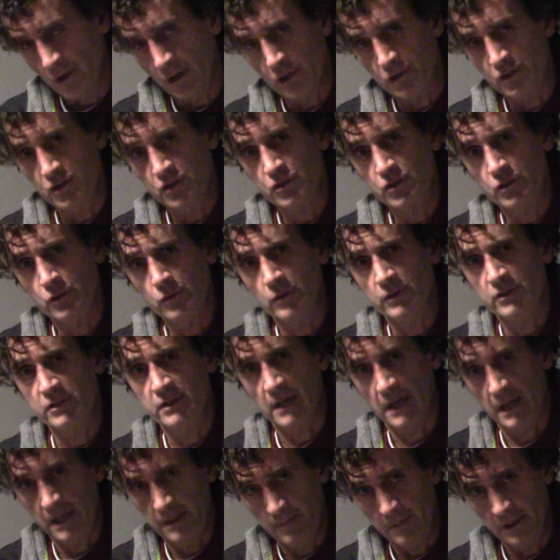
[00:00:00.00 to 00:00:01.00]
a
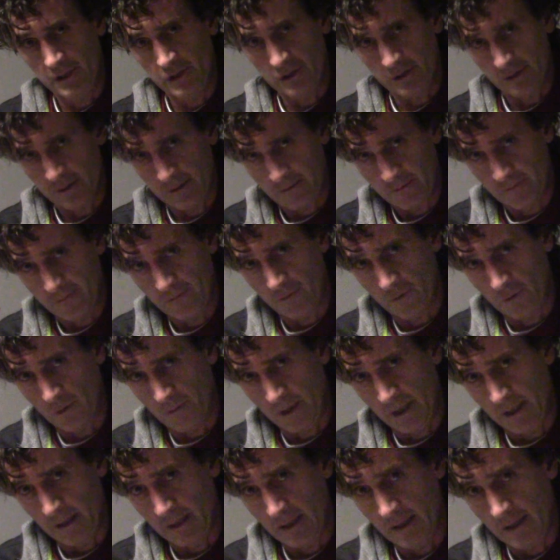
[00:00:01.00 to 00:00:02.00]
suicide mission for
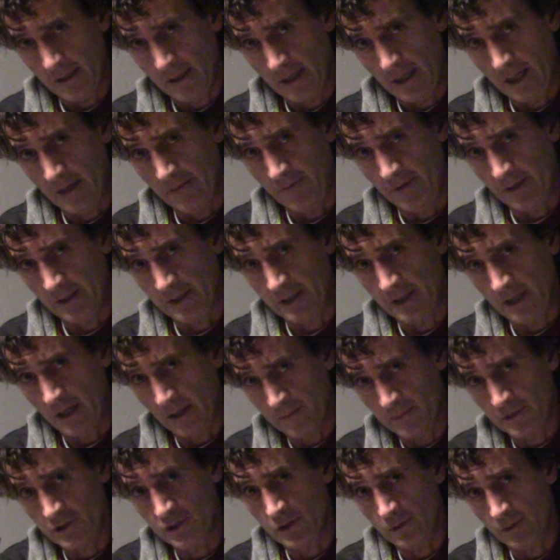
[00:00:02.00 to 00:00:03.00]
me. If it
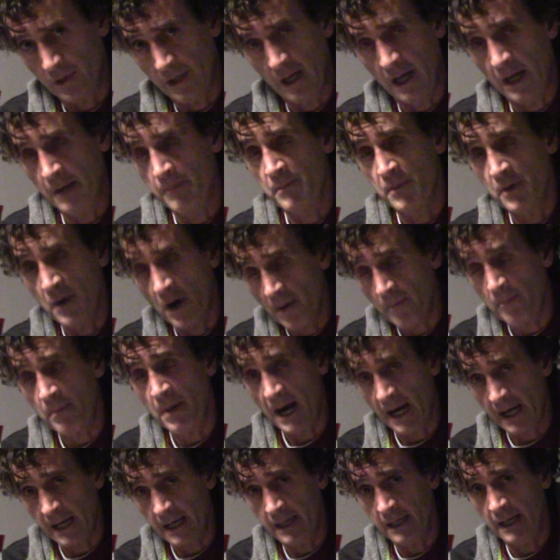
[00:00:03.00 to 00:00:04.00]
comes to it, I'm not
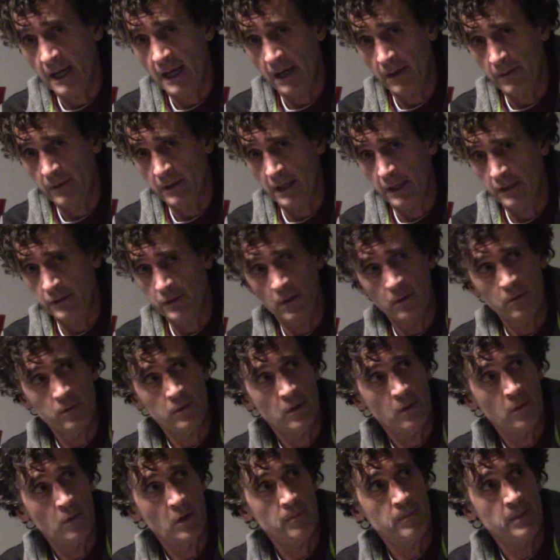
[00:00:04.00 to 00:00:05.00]
backing down. I don't
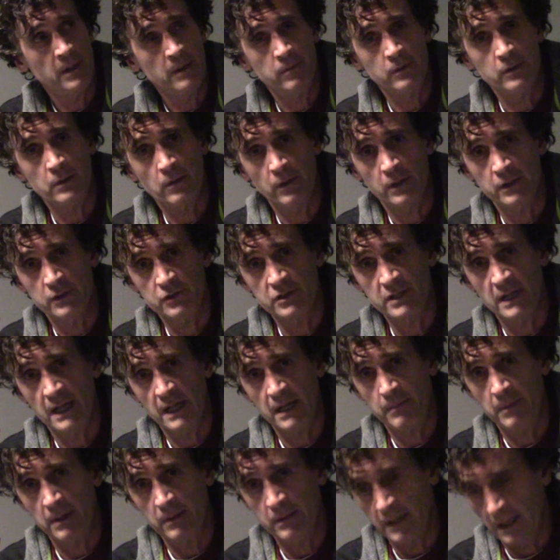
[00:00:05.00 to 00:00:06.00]
know what people don't understand
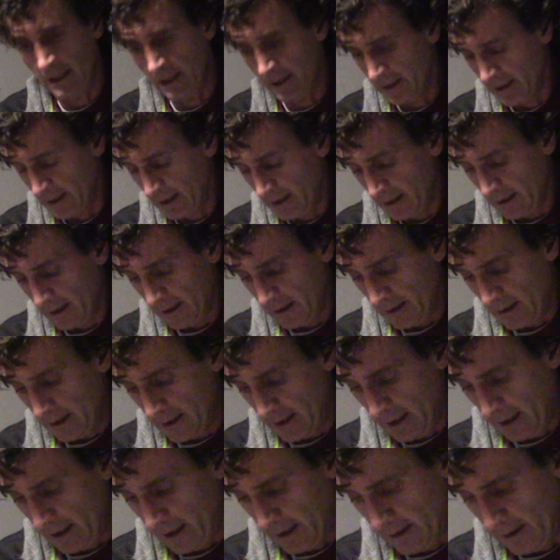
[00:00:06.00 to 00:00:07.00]
about that,
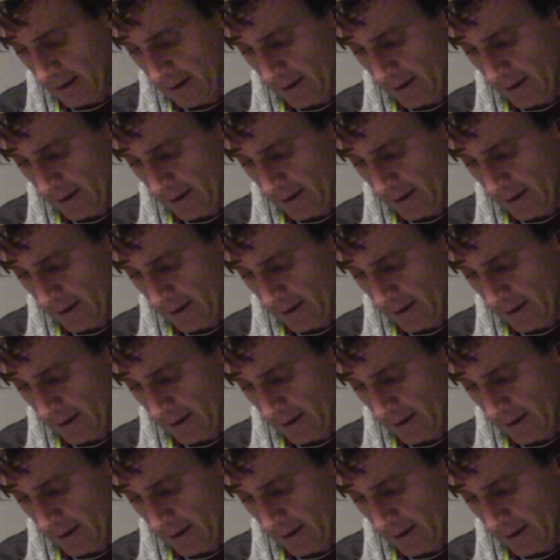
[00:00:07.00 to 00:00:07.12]
and